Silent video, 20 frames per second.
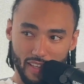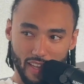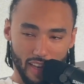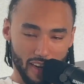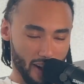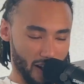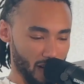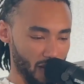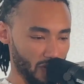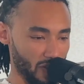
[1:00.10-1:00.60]

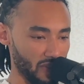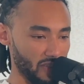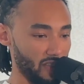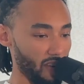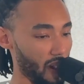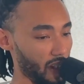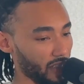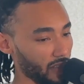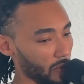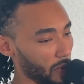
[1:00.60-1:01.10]
and I know there's
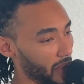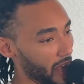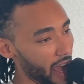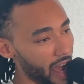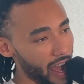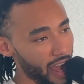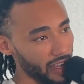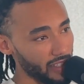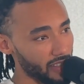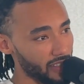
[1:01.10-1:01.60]
dogs with
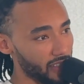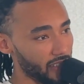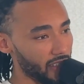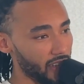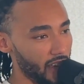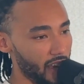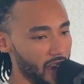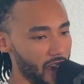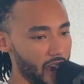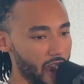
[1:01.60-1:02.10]
hats.
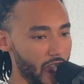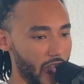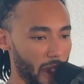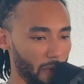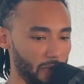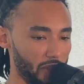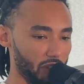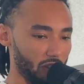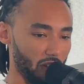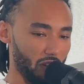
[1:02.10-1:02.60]

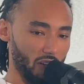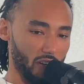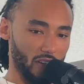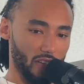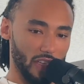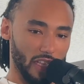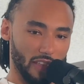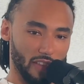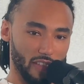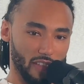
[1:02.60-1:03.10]
I'm
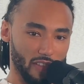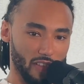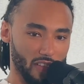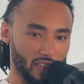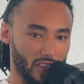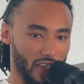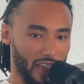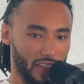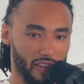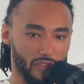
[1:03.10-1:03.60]
sure that
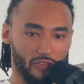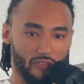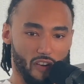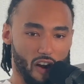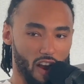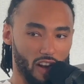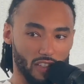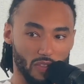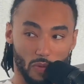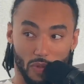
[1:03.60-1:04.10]
there's like
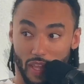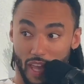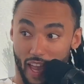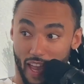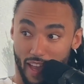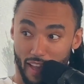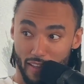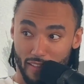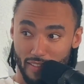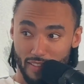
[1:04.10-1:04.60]
frogs with
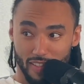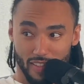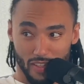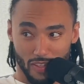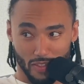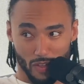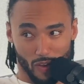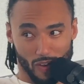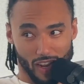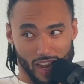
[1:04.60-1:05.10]
hands.
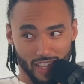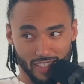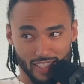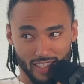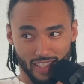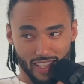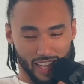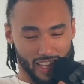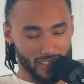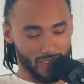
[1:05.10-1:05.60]
There's all kinds
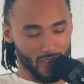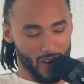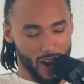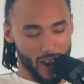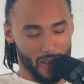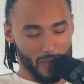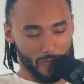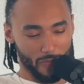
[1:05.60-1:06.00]
of things, right?